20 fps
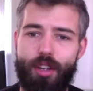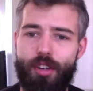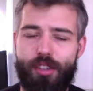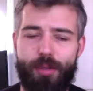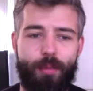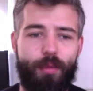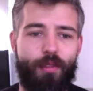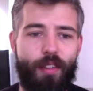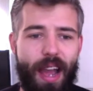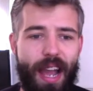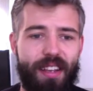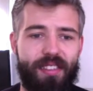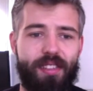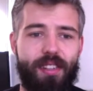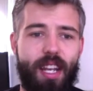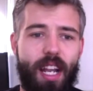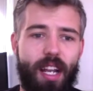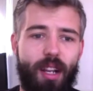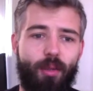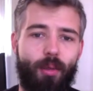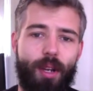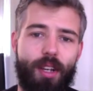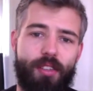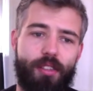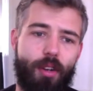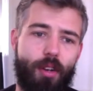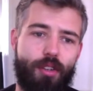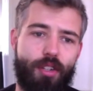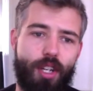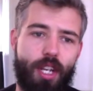There's some fascinating
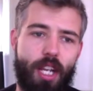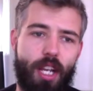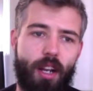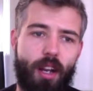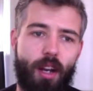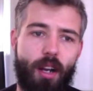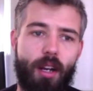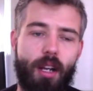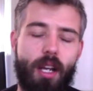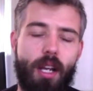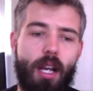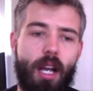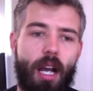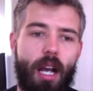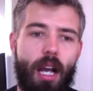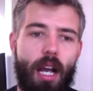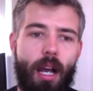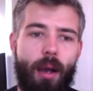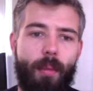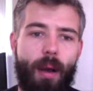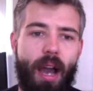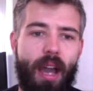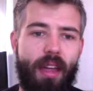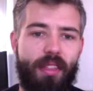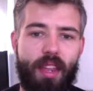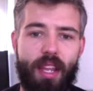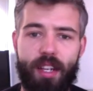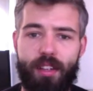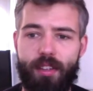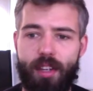research in here. I
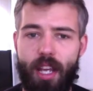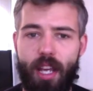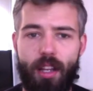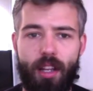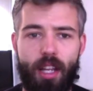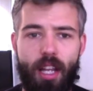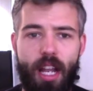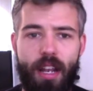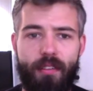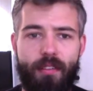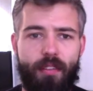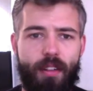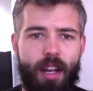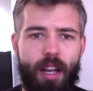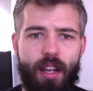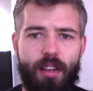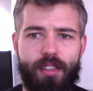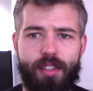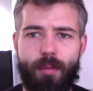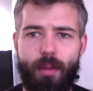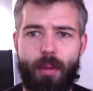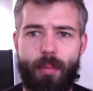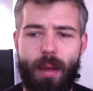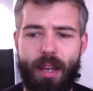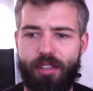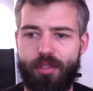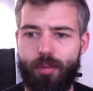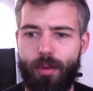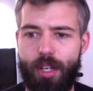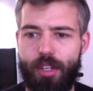think a lot of some of the
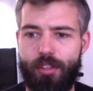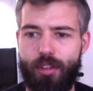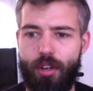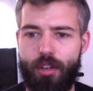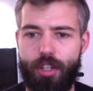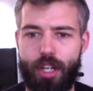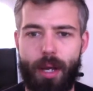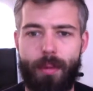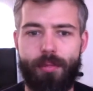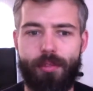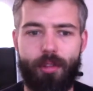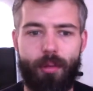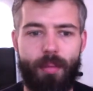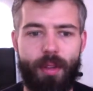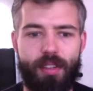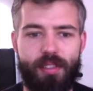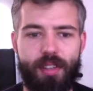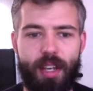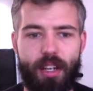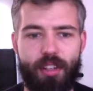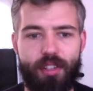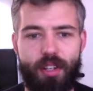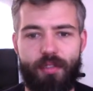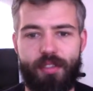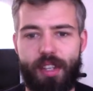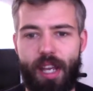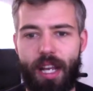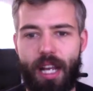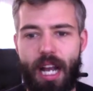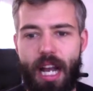best research comes from this section of
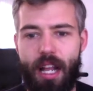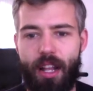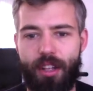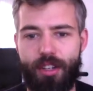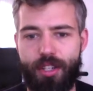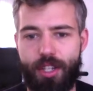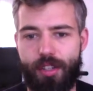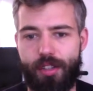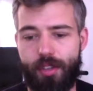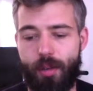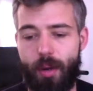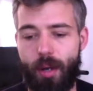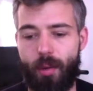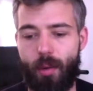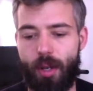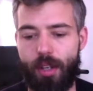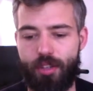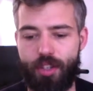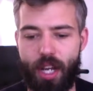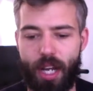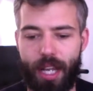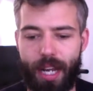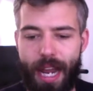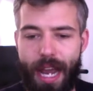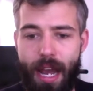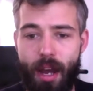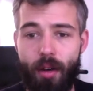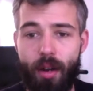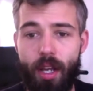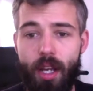psychology. So anyways, check it
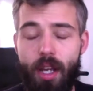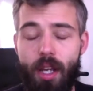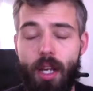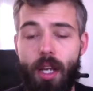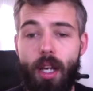out.